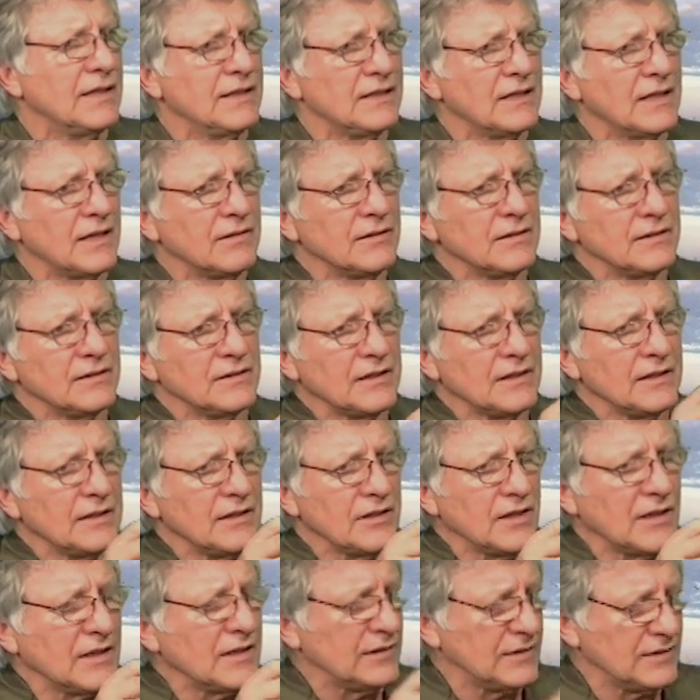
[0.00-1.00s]
Now in
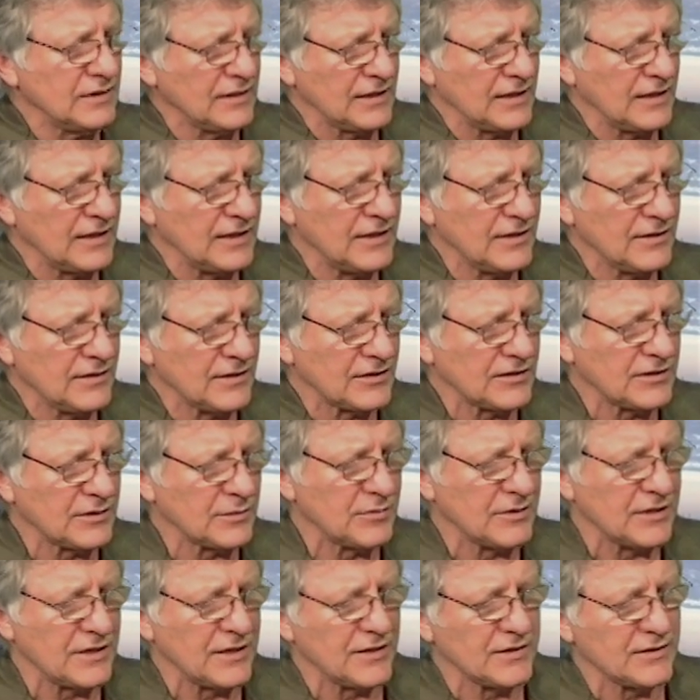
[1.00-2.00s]
Huntington, I hear that
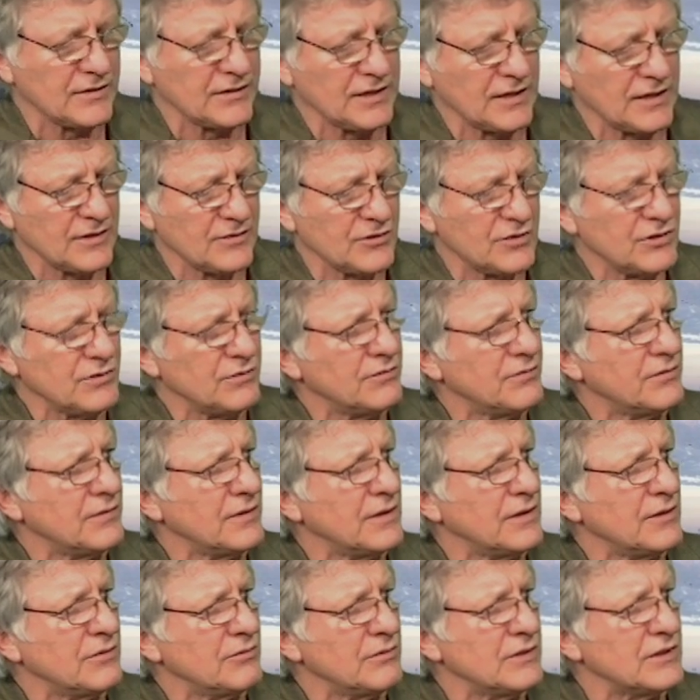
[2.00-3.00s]
some of the other towns you've
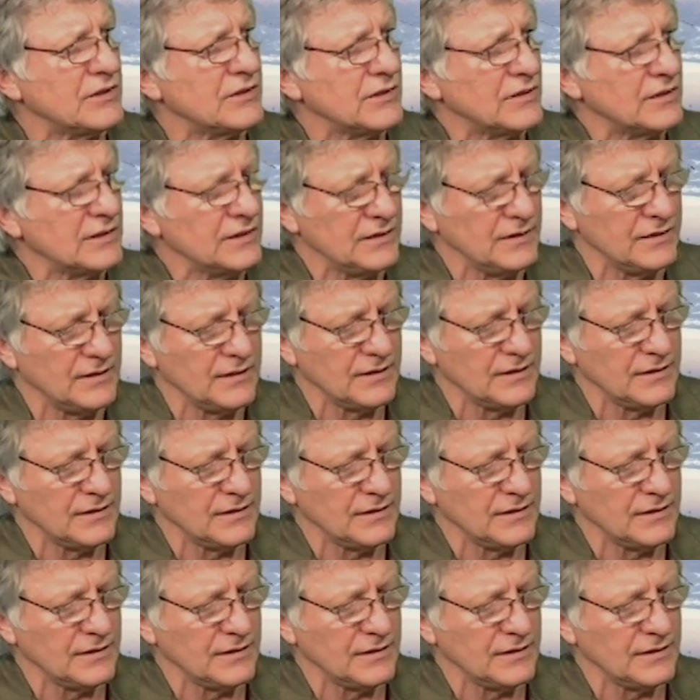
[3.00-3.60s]
recently